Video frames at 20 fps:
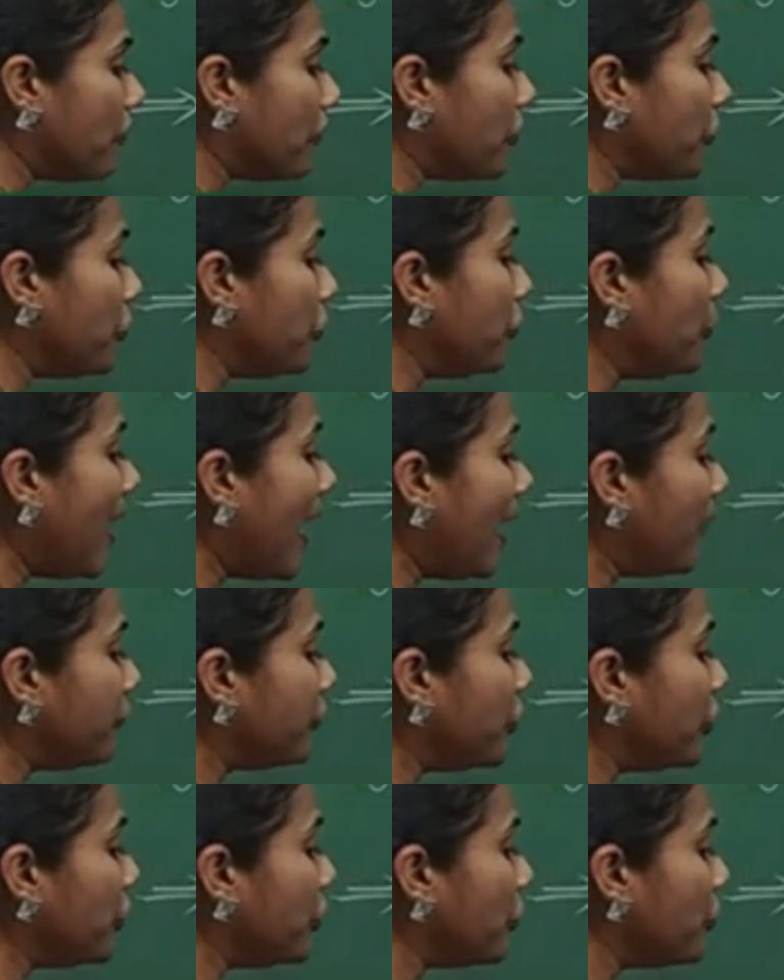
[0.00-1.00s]
you
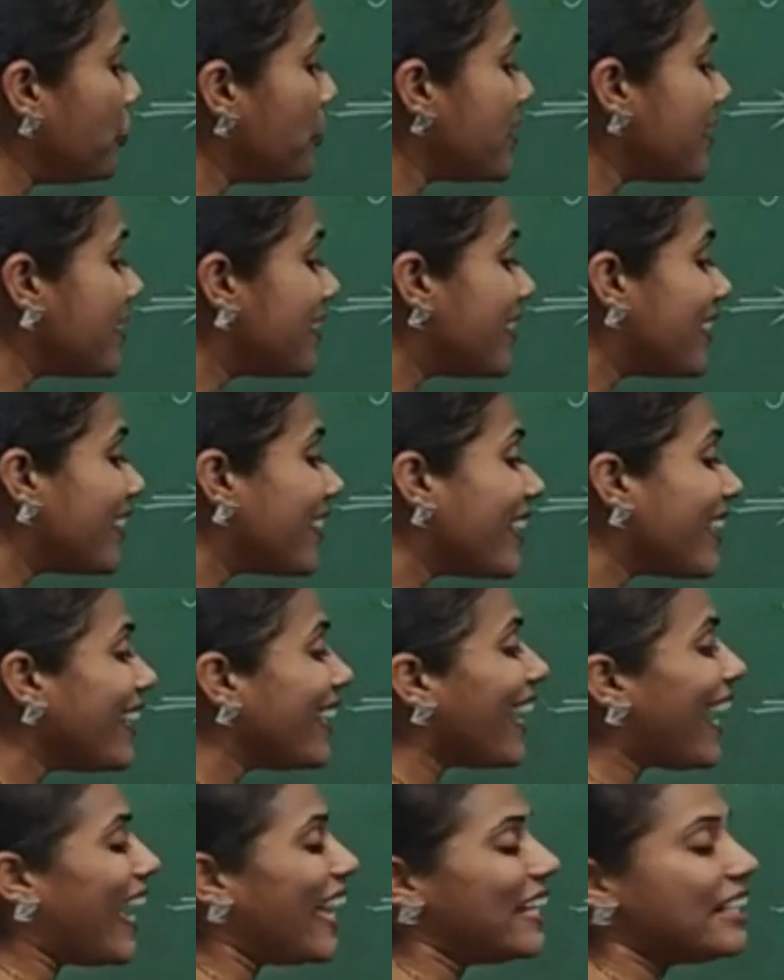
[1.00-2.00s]
have to use
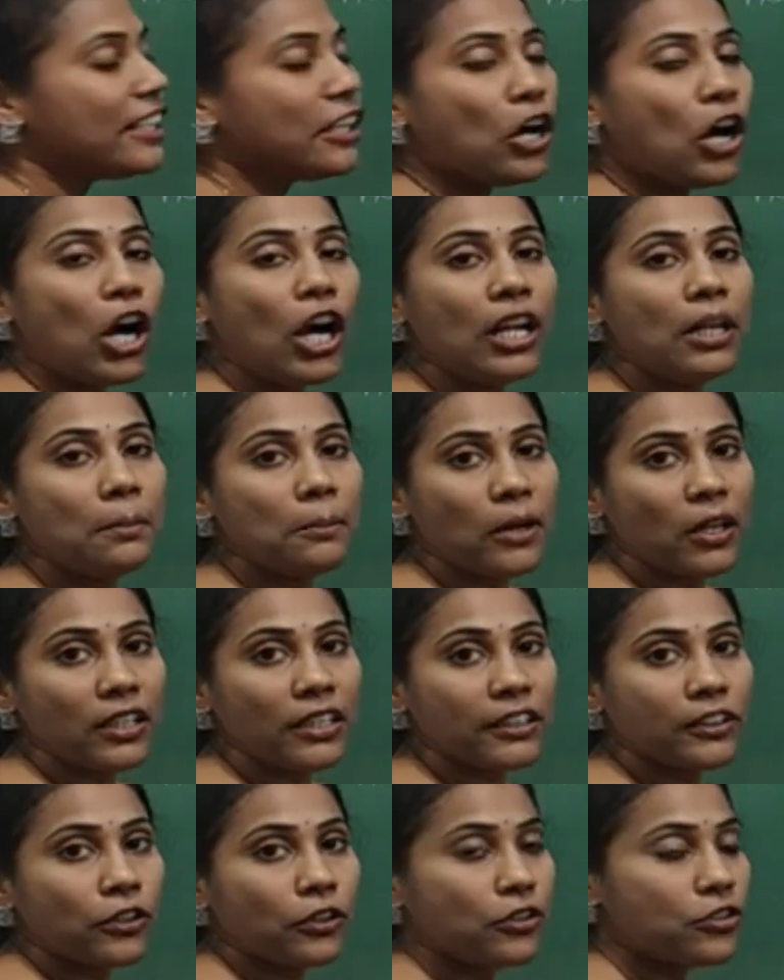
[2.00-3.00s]
3 alcohol
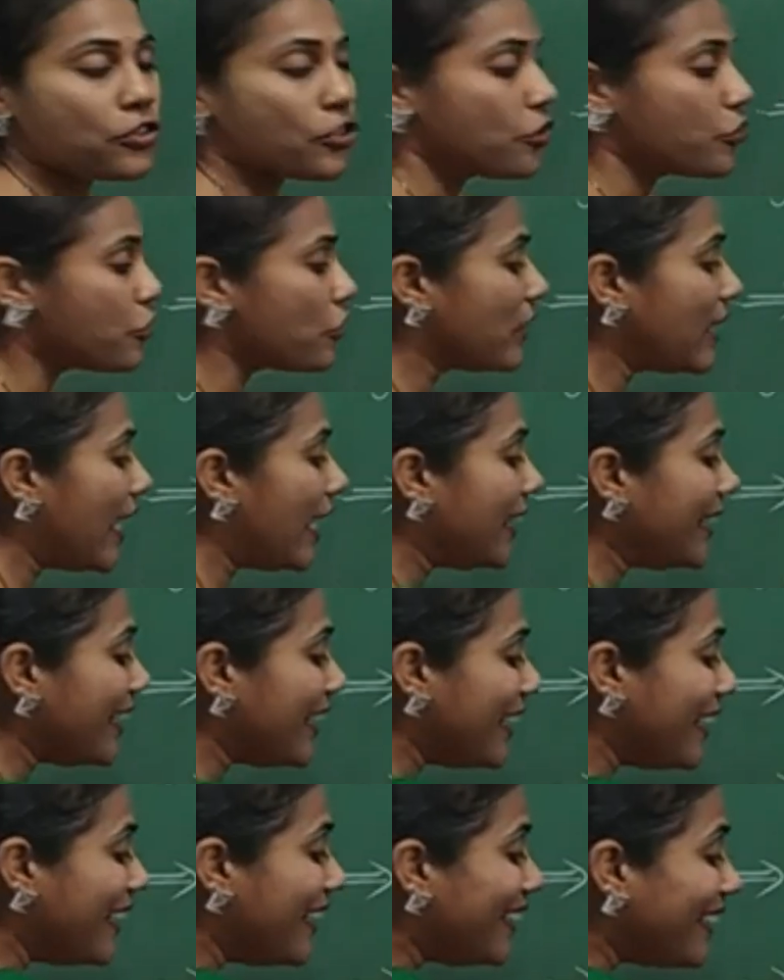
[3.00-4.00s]
molecules, so
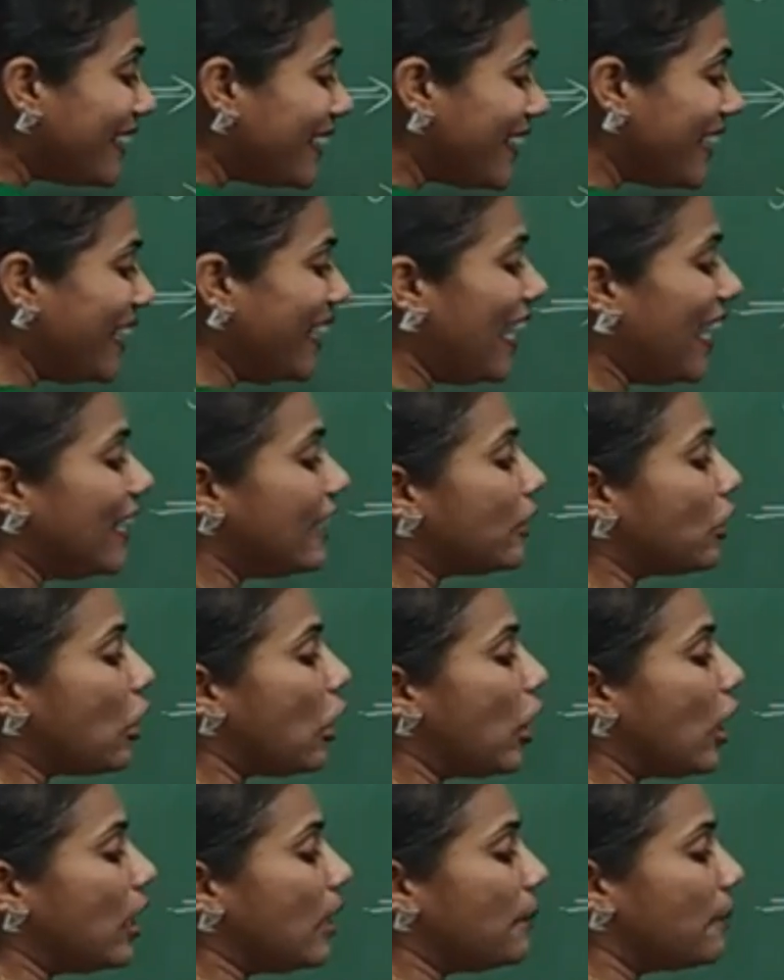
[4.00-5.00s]
that in 3
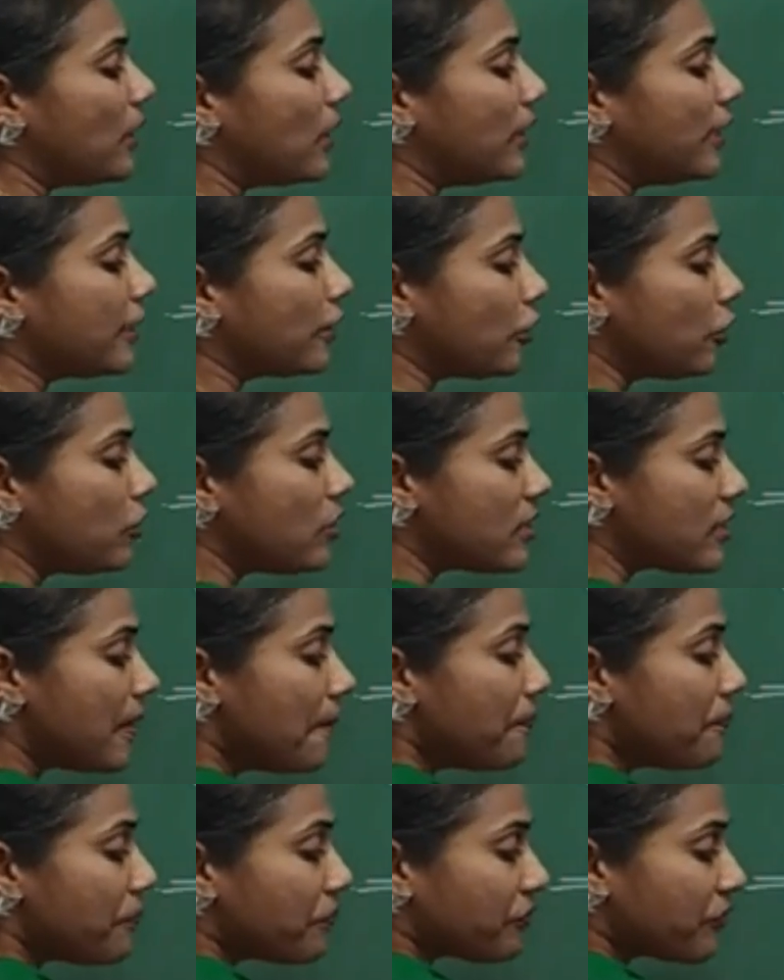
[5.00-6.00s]
alcohol molecules
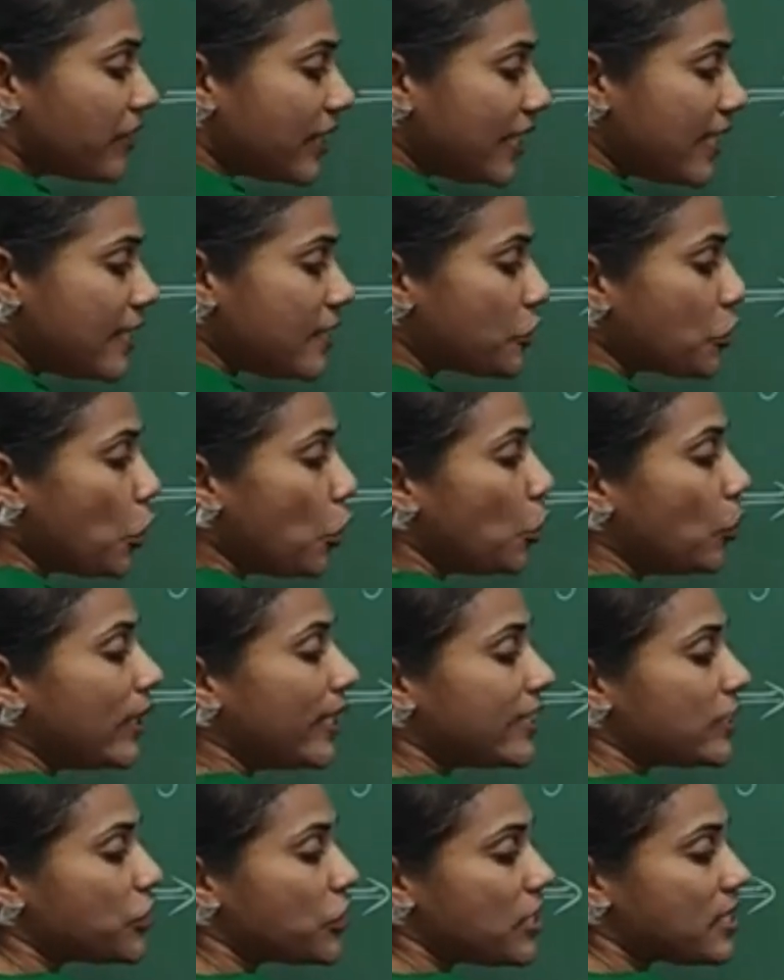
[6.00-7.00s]
these
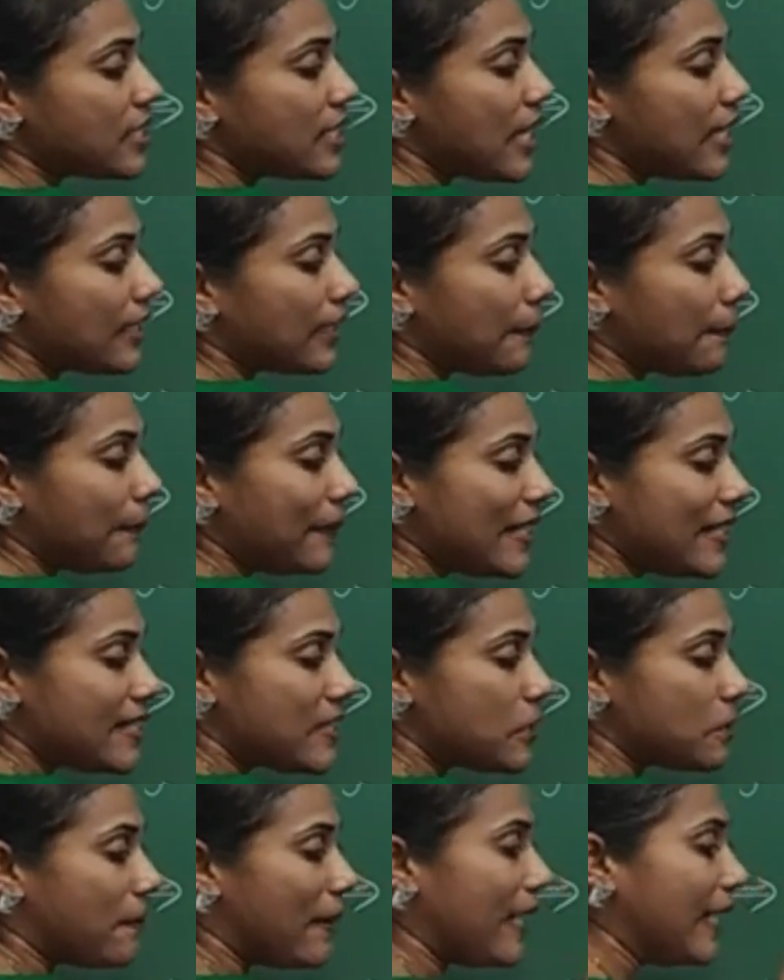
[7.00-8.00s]
OHs are
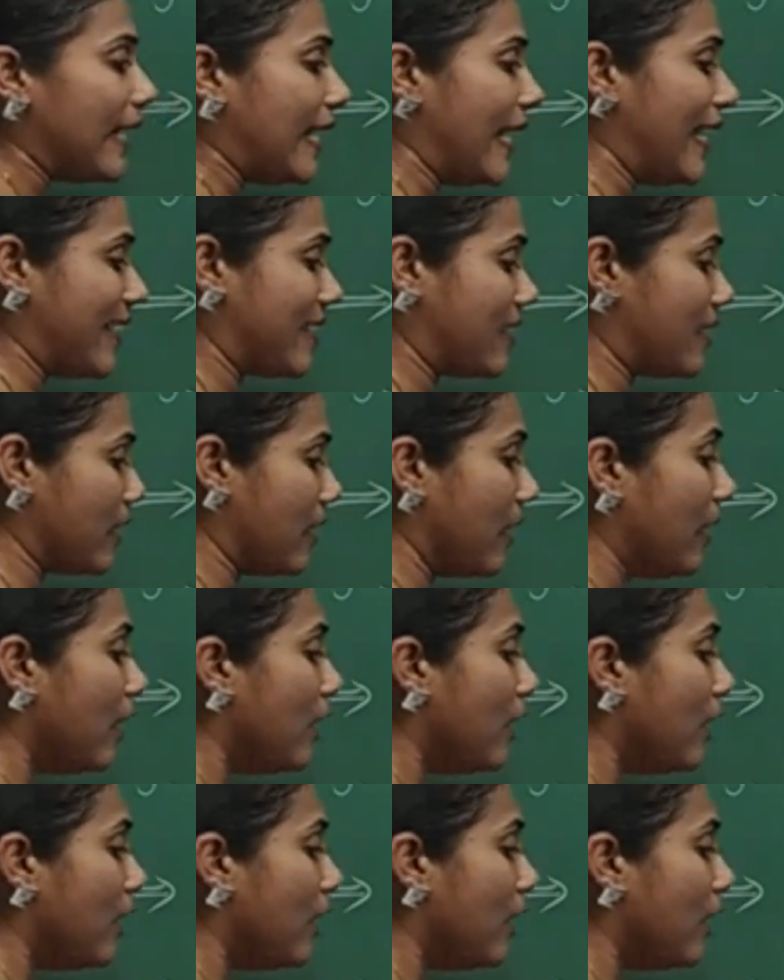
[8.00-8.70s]
replaced by X.